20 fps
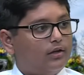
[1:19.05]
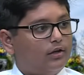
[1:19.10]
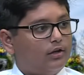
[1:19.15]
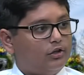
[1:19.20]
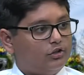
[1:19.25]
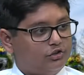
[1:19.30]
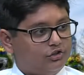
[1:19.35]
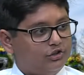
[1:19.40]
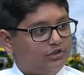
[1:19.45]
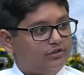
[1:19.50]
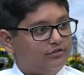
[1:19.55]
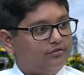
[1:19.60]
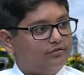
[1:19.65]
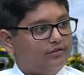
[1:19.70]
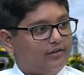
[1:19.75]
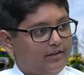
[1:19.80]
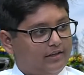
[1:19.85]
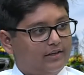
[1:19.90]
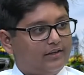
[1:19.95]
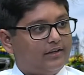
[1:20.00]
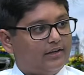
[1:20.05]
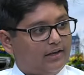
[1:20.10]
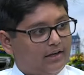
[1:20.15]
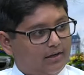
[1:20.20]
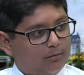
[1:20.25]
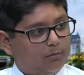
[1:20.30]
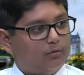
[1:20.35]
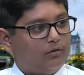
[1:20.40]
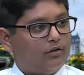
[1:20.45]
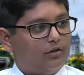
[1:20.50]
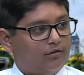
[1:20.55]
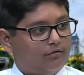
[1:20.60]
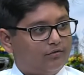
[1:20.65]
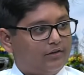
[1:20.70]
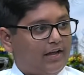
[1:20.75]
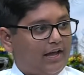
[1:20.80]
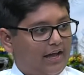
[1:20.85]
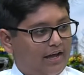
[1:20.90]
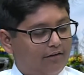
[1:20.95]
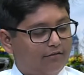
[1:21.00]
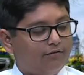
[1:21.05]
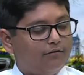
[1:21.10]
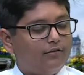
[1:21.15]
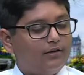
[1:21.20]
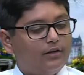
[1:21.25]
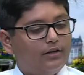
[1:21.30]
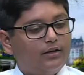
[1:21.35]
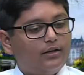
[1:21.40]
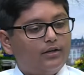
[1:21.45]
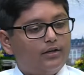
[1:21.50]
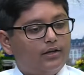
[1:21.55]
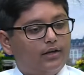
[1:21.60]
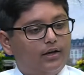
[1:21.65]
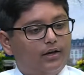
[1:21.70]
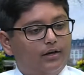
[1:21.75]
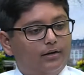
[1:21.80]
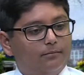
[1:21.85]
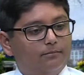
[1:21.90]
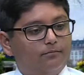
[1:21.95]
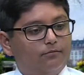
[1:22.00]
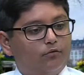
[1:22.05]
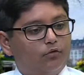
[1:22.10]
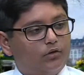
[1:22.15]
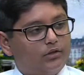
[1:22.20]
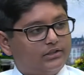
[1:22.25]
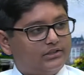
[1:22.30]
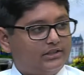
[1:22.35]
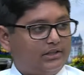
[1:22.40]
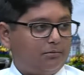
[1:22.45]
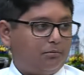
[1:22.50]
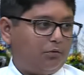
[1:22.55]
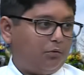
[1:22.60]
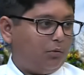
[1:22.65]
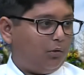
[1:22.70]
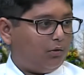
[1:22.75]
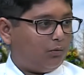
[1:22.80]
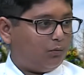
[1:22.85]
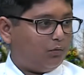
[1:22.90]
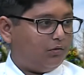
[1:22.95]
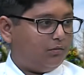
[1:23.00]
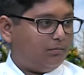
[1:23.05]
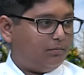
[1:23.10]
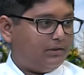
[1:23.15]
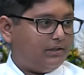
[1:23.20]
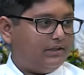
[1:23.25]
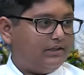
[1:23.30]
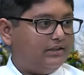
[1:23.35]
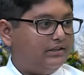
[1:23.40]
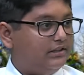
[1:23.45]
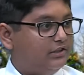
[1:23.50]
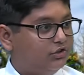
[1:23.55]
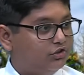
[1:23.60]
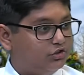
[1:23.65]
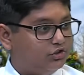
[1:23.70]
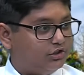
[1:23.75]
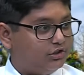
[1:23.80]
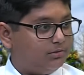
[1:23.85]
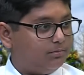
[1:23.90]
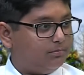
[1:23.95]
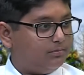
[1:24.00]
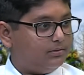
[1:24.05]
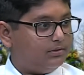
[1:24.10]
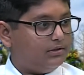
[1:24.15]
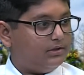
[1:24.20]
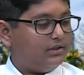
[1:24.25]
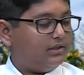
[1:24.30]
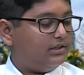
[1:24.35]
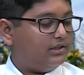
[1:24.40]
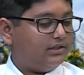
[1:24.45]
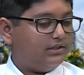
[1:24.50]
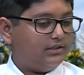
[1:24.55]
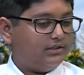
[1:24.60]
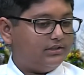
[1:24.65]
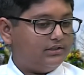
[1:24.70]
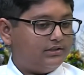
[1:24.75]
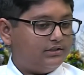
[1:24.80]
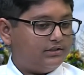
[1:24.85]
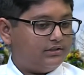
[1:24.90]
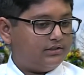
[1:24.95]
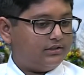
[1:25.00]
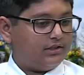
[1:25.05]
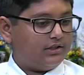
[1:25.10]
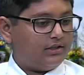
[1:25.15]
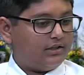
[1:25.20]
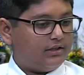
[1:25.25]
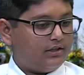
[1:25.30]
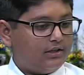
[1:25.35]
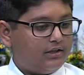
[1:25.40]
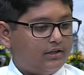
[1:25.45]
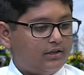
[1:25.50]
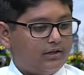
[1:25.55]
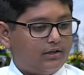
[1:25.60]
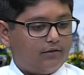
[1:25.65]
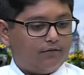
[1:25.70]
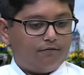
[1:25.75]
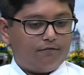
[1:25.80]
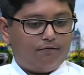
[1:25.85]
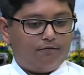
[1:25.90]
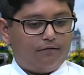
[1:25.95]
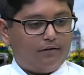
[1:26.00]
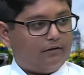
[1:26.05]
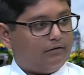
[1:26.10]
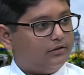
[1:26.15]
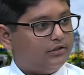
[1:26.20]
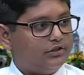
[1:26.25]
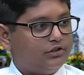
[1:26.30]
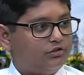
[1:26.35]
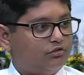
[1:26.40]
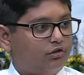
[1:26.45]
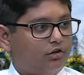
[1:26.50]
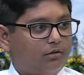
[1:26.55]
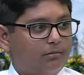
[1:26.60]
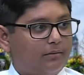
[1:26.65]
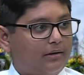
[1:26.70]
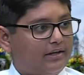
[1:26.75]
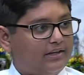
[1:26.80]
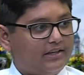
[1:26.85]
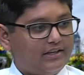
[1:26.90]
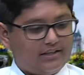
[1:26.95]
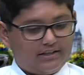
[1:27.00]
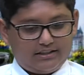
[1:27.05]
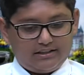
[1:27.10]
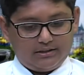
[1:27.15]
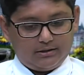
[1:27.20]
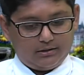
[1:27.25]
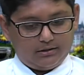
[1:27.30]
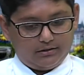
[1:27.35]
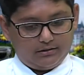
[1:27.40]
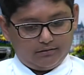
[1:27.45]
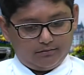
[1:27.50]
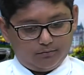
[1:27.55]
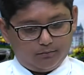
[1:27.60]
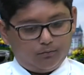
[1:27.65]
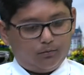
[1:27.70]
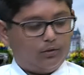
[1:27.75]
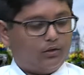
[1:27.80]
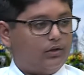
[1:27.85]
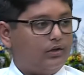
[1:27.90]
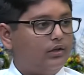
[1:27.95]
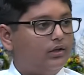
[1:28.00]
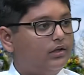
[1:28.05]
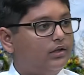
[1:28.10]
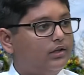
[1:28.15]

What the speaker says: achieve and I would love to have. For example, one would be leadership. He is very strong-minded. He will